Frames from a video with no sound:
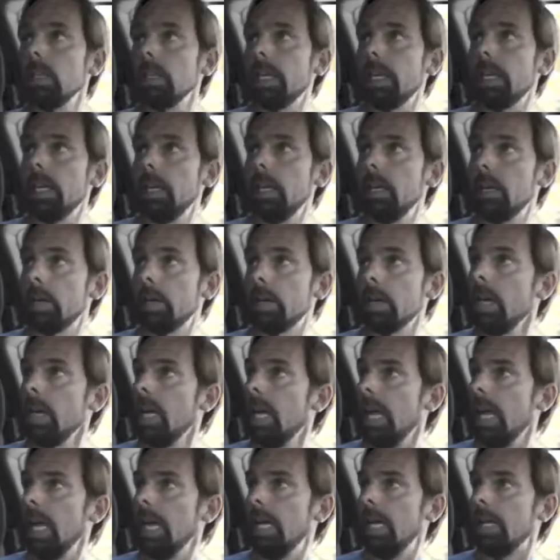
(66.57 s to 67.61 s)
in here.
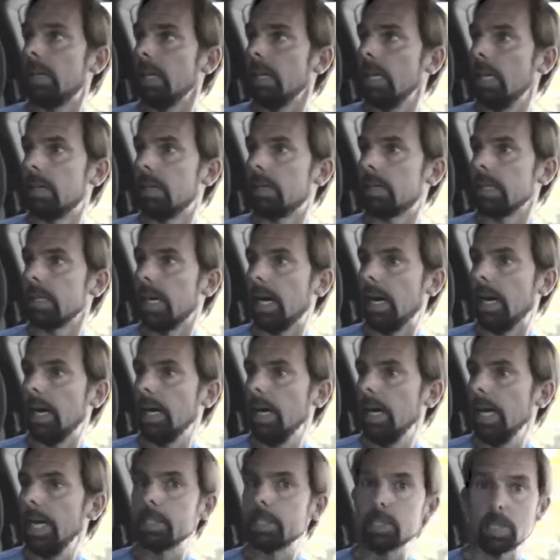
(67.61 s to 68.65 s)

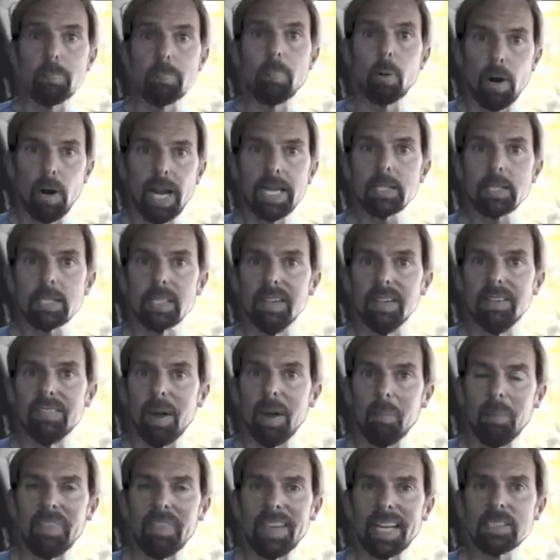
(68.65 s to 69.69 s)
It's oppressive. I
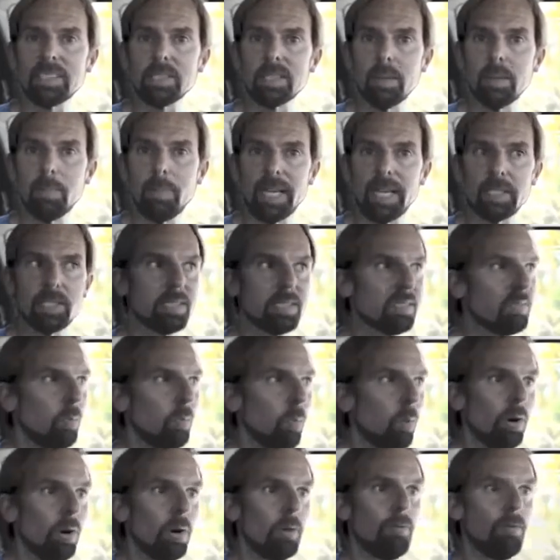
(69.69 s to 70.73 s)
mean, that's the best word